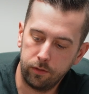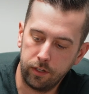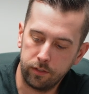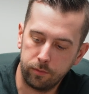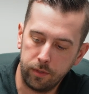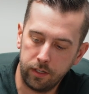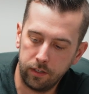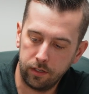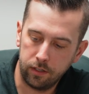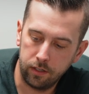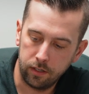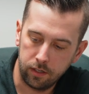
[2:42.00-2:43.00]
So the airflow
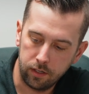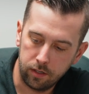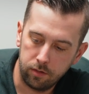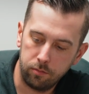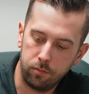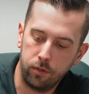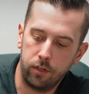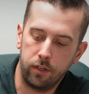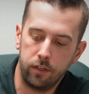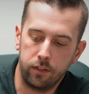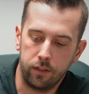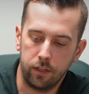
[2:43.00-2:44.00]
meter affixes to the
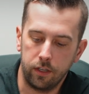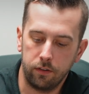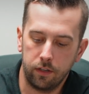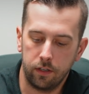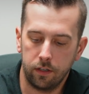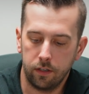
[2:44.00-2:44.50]
top of the blower